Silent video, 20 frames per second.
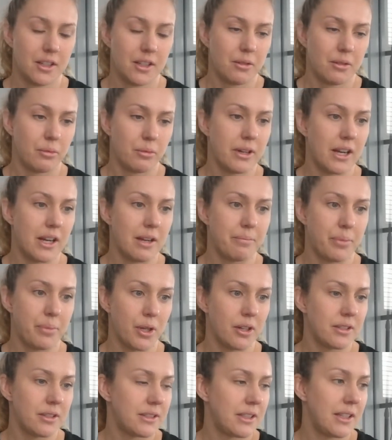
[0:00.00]
when I'm
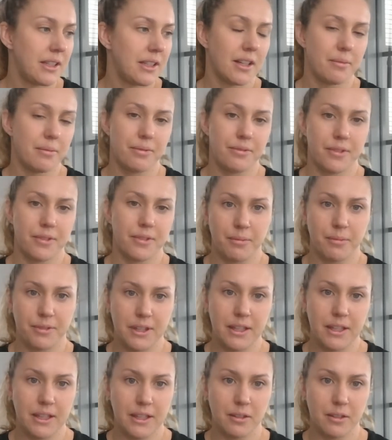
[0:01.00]
posting, I'm
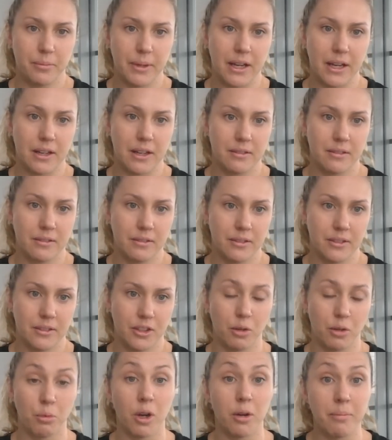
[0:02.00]
thinking about, you
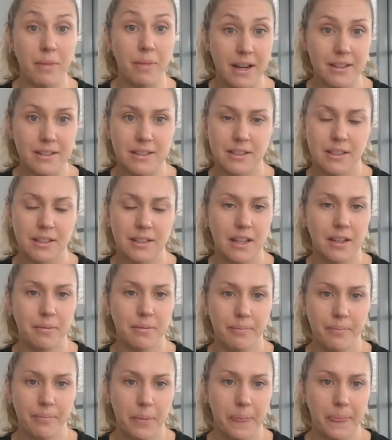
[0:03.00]
know, what matters to
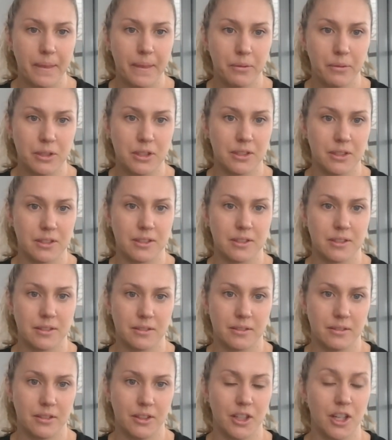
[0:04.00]
them, which
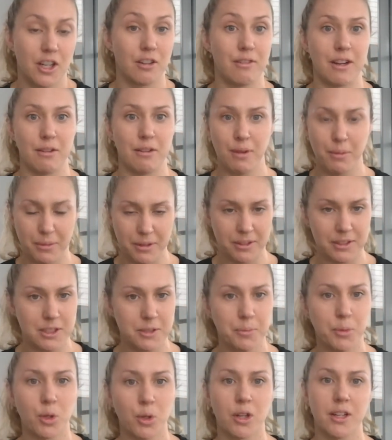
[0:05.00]
is, you know, around women in
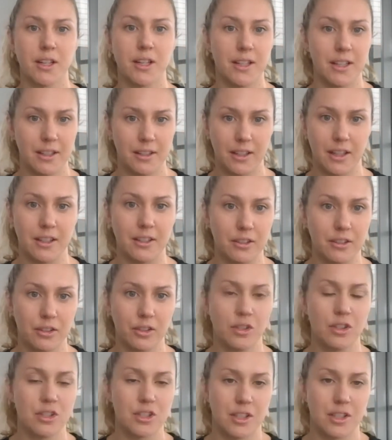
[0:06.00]
sport and
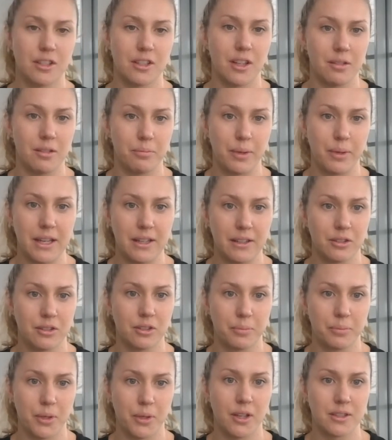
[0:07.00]
inclusion and being a
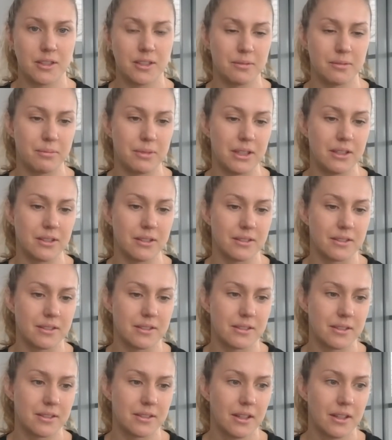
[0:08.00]
good person,
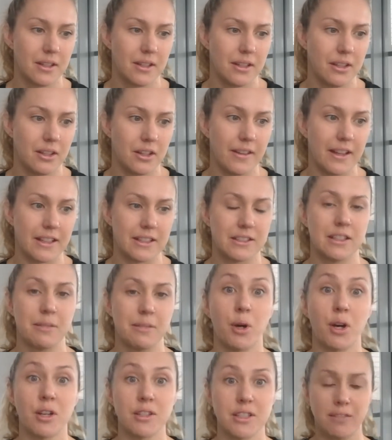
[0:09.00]
because, you know, that's the
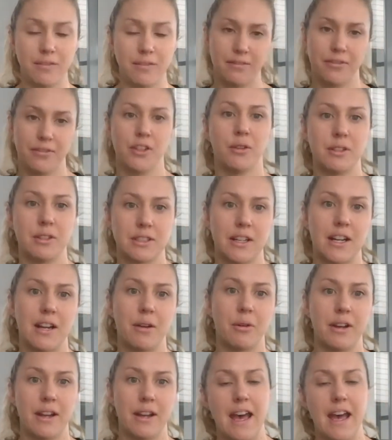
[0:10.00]
positive influence that I
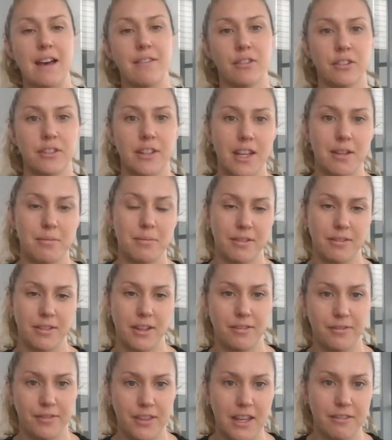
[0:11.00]
want to have on them
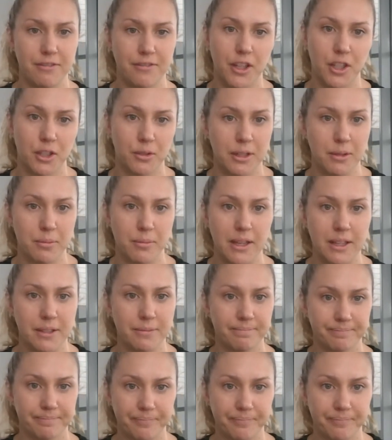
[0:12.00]
if they're following me.